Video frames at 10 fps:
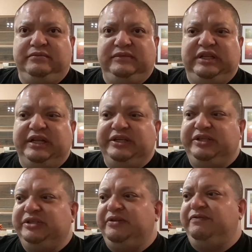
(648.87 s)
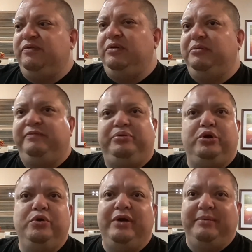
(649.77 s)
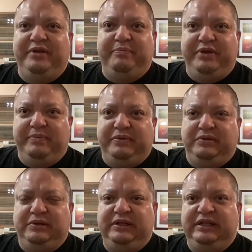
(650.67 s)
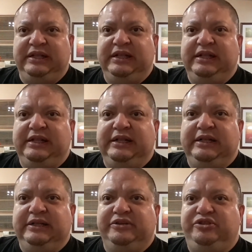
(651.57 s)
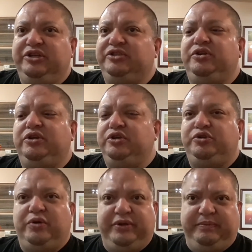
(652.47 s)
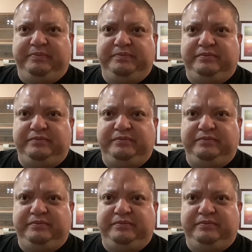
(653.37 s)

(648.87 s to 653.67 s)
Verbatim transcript: That is just a form of programming people just to control them.